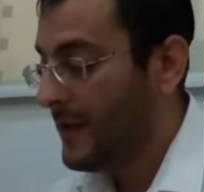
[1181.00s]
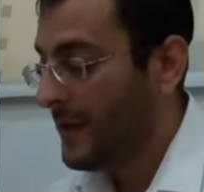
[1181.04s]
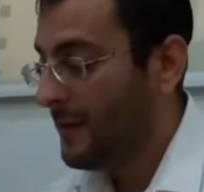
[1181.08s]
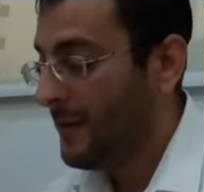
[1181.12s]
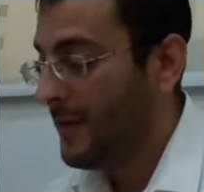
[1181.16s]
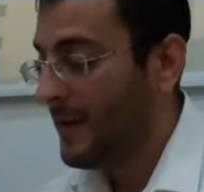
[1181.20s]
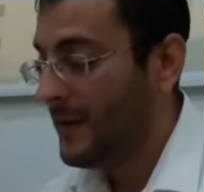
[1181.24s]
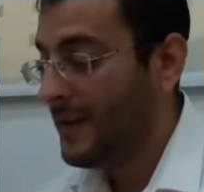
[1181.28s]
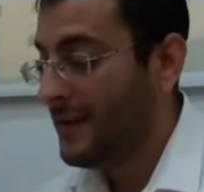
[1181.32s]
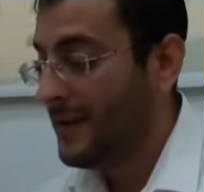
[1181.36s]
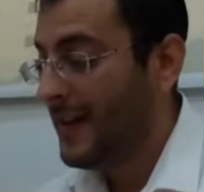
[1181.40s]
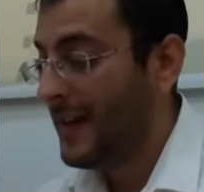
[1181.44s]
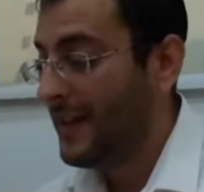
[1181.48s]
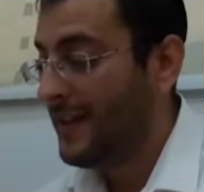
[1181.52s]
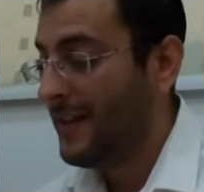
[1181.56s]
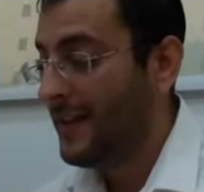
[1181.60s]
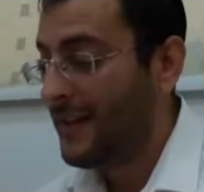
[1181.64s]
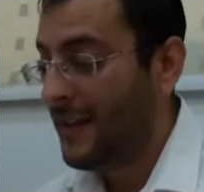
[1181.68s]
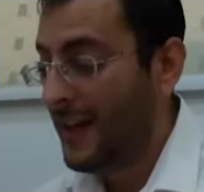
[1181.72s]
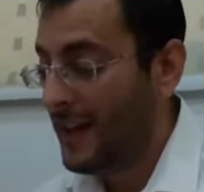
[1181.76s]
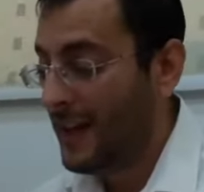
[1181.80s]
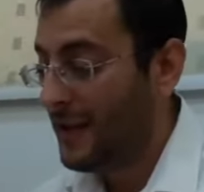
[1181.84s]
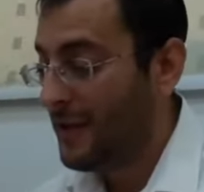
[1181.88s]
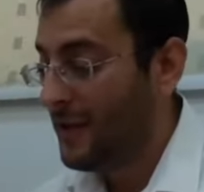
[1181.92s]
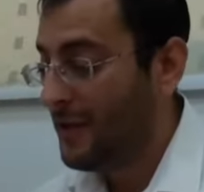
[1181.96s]
Gemara says that's a
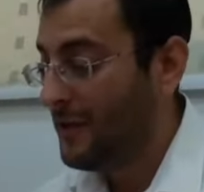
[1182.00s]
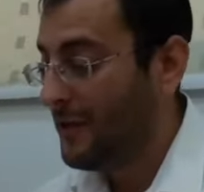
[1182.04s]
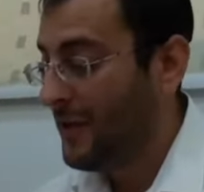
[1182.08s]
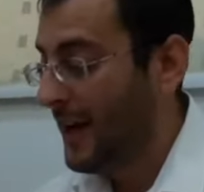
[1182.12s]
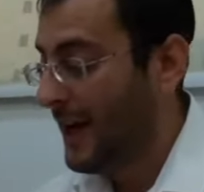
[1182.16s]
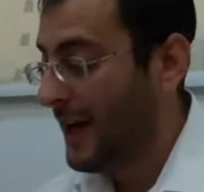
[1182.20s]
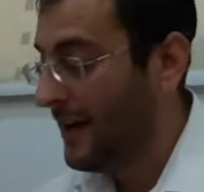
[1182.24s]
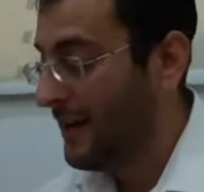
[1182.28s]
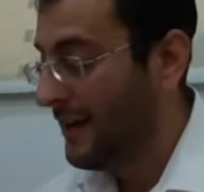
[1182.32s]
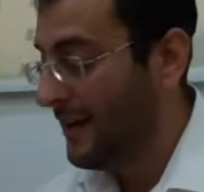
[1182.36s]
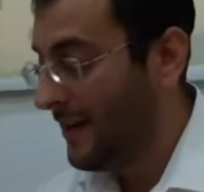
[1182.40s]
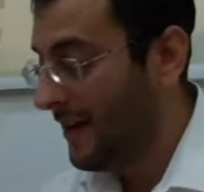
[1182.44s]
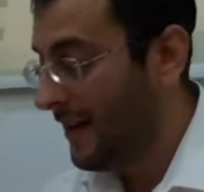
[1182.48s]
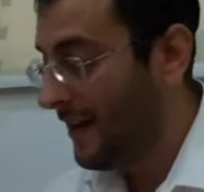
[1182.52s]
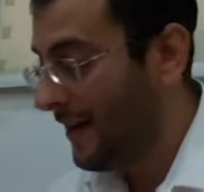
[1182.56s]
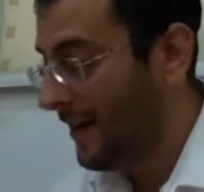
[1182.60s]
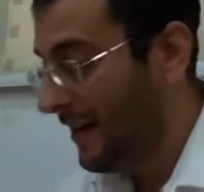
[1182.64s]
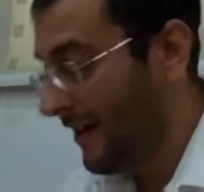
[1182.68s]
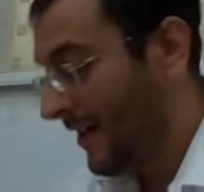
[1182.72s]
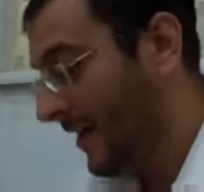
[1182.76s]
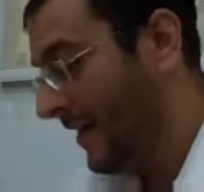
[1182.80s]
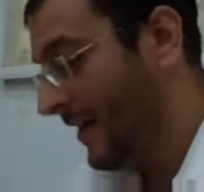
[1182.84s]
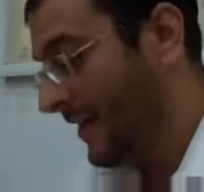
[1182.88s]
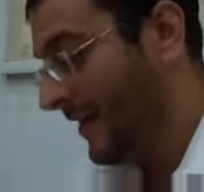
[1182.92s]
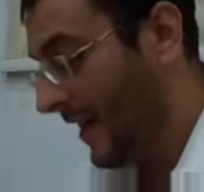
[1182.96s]
teku, and uh,
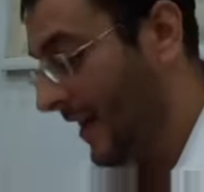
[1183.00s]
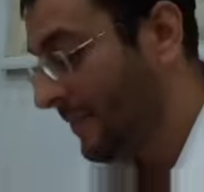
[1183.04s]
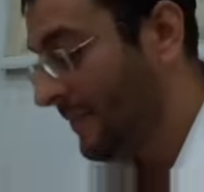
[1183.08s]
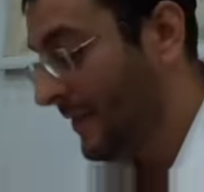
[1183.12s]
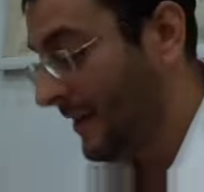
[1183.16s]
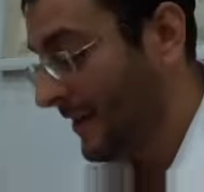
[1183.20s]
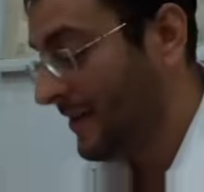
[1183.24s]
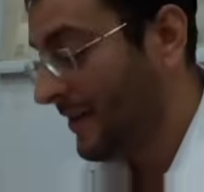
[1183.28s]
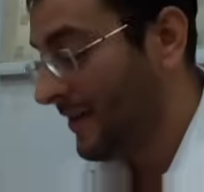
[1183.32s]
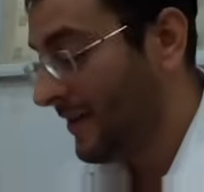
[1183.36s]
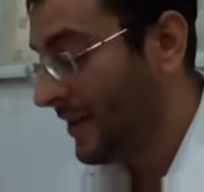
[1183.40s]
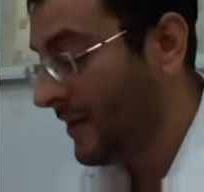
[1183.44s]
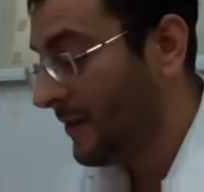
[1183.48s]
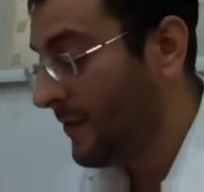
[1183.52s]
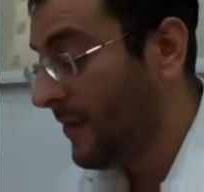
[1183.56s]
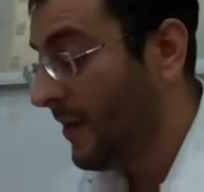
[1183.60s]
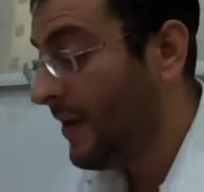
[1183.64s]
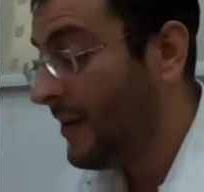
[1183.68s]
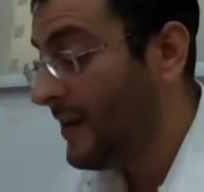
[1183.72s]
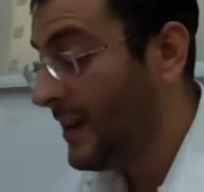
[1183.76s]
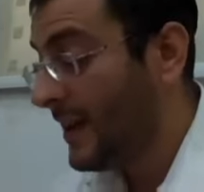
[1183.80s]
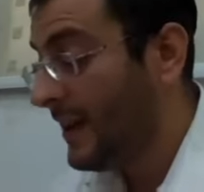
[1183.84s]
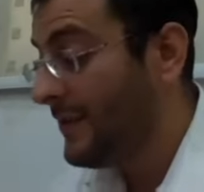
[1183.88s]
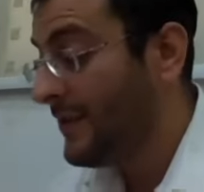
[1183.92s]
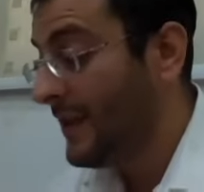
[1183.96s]
that means that the
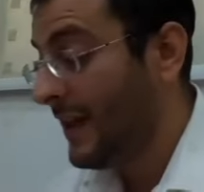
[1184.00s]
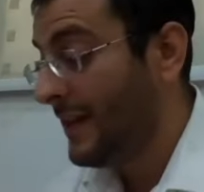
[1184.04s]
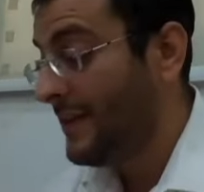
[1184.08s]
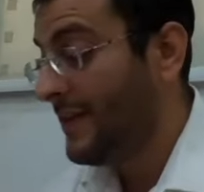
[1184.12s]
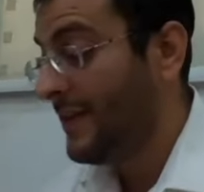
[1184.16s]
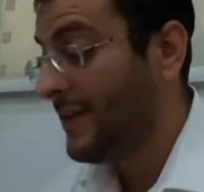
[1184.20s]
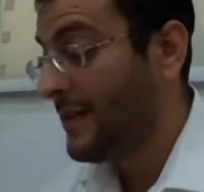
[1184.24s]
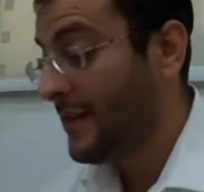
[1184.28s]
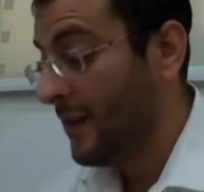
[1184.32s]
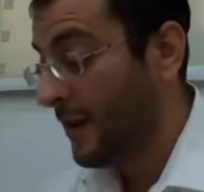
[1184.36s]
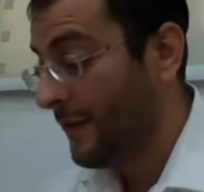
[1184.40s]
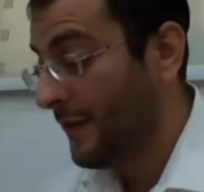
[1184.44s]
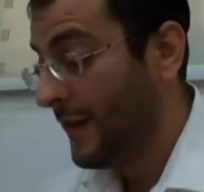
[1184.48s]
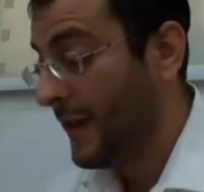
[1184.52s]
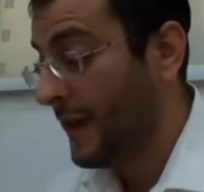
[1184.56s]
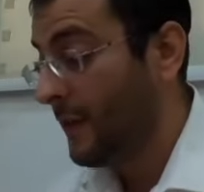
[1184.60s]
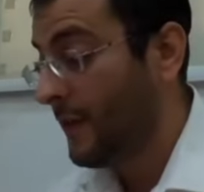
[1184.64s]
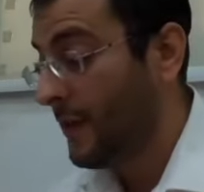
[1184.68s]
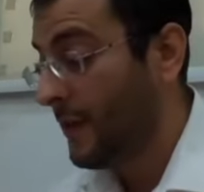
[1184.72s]
Gemara leaves it as a safek.